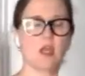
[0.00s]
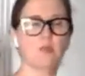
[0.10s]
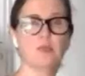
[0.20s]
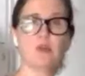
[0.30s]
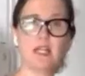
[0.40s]

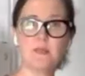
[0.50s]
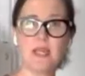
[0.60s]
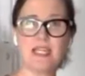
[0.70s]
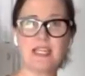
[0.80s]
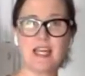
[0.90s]
Bluegrass
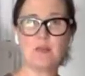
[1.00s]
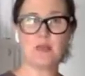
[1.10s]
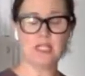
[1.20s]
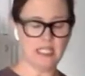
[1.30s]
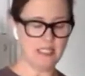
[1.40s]
Baking
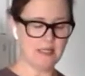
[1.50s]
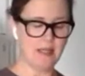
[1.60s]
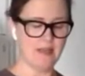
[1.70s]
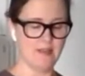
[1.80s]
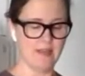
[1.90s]
Company,
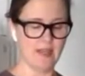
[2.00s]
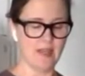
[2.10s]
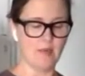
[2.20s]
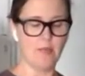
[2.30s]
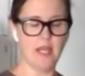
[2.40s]

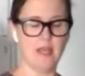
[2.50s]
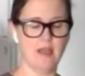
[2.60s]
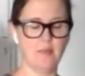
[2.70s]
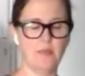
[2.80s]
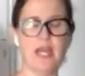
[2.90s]
the
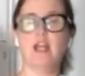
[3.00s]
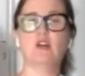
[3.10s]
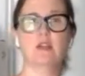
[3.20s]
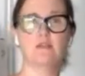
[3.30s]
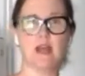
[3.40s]
pain
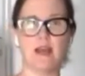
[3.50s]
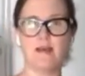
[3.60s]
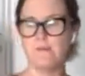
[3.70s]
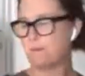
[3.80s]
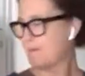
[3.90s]
au levain.